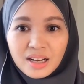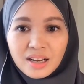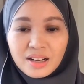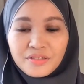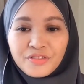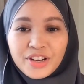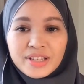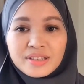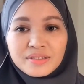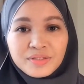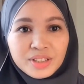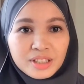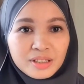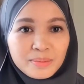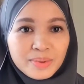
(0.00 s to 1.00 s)
A phrasal
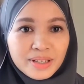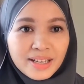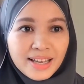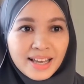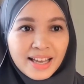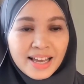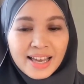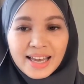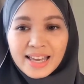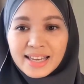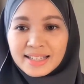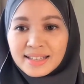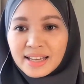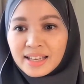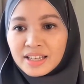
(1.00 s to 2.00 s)
verb
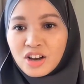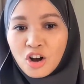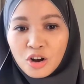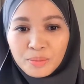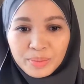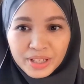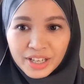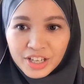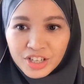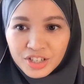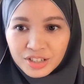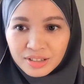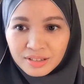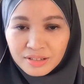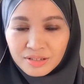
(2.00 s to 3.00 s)
is a
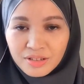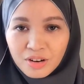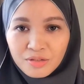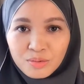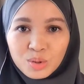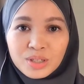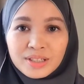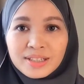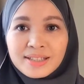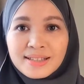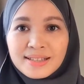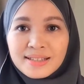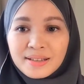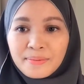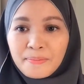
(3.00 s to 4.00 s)
combination of
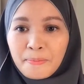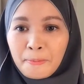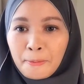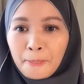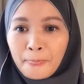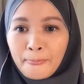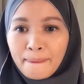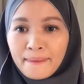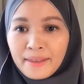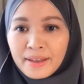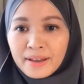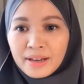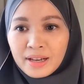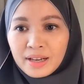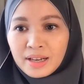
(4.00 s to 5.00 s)
words.
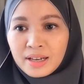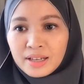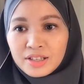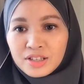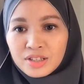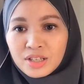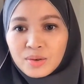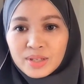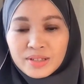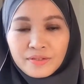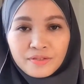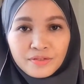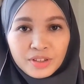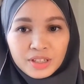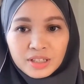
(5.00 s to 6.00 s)
So it's a
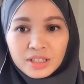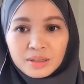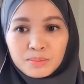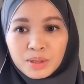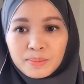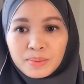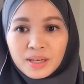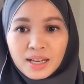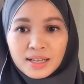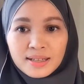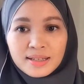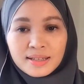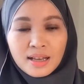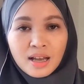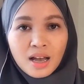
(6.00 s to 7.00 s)
verb
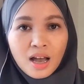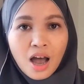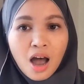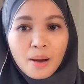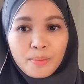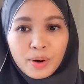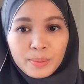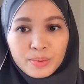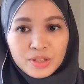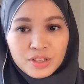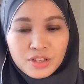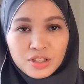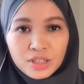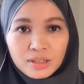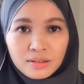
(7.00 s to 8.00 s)
plus a
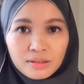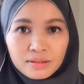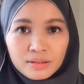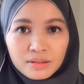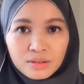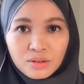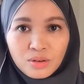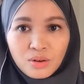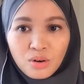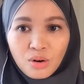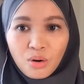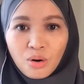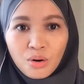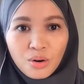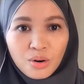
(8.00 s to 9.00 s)
preposition,
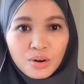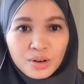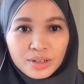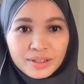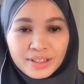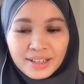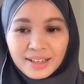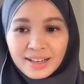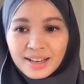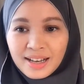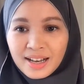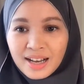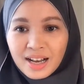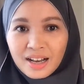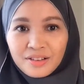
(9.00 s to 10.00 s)
or
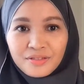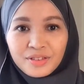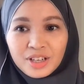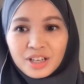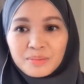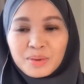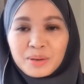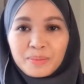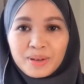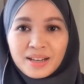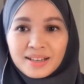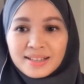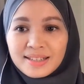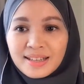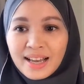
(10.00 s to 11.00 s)
a verb
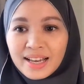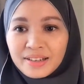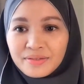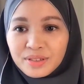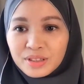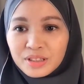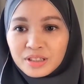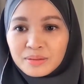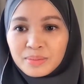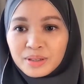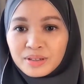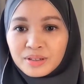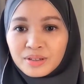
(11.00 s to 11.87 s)
plus adverb,